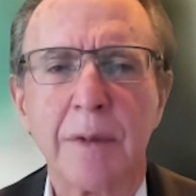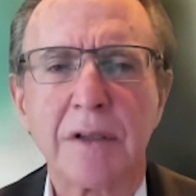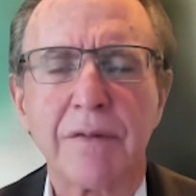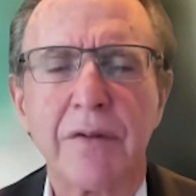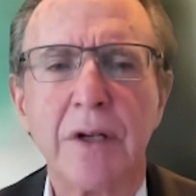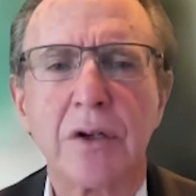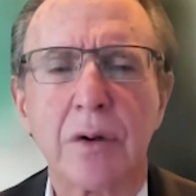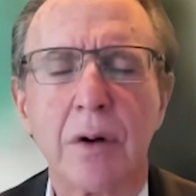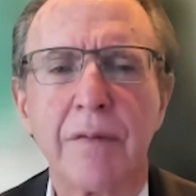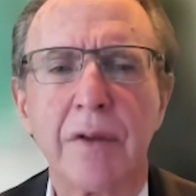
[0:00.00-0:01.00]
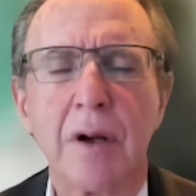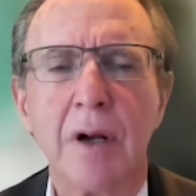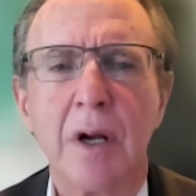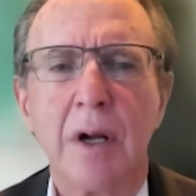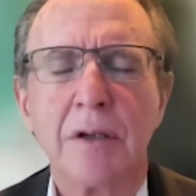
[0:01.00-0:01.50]
It's a feature of
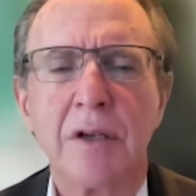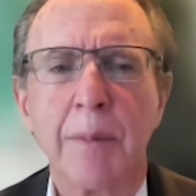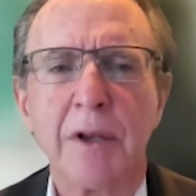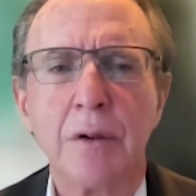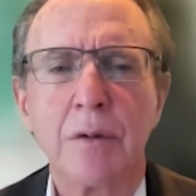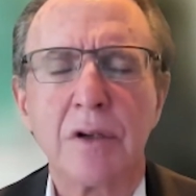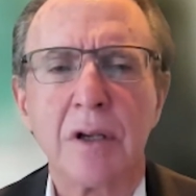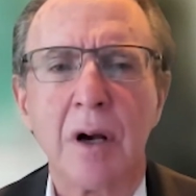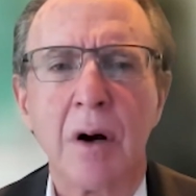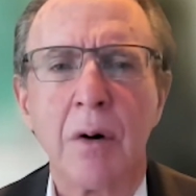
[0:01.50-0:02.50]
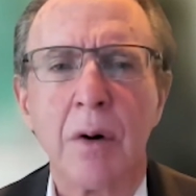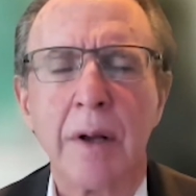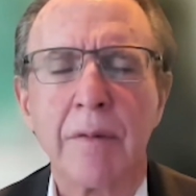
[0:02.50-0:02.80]
the WTO